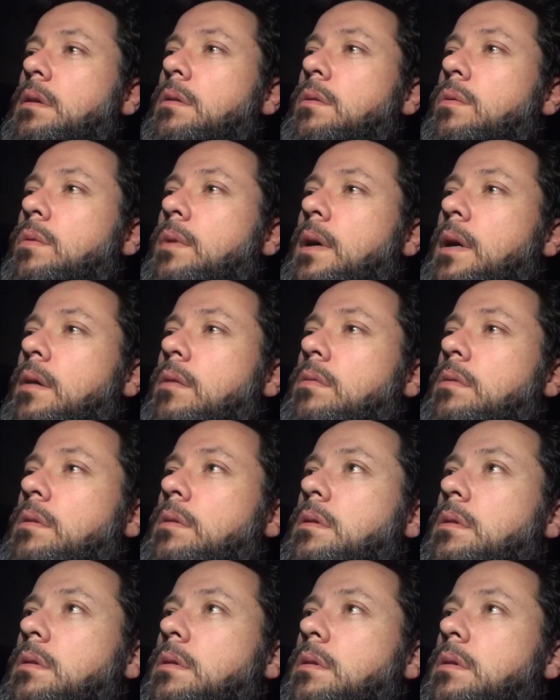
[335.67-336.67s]
Wow.
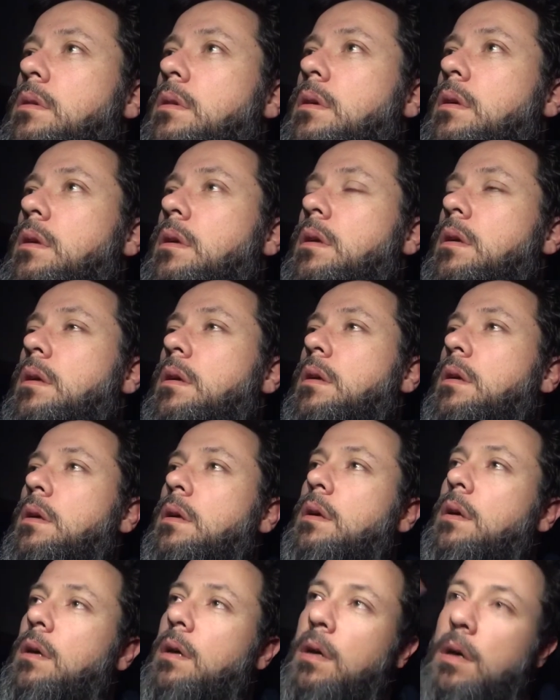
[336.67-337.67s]

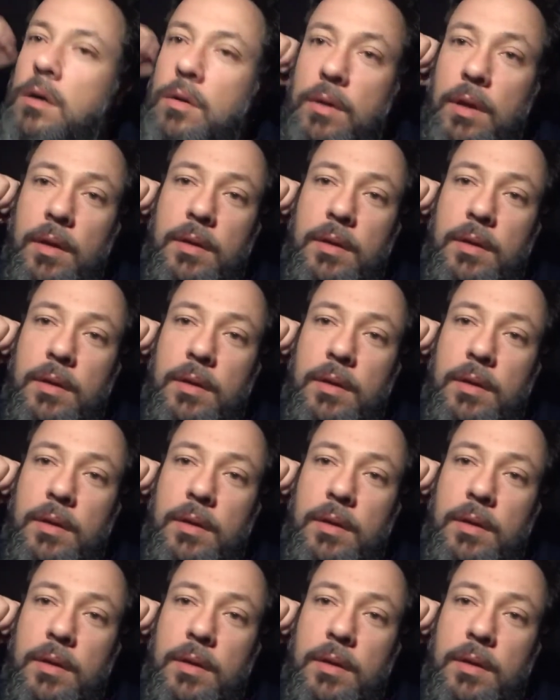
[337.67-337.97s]
Oh,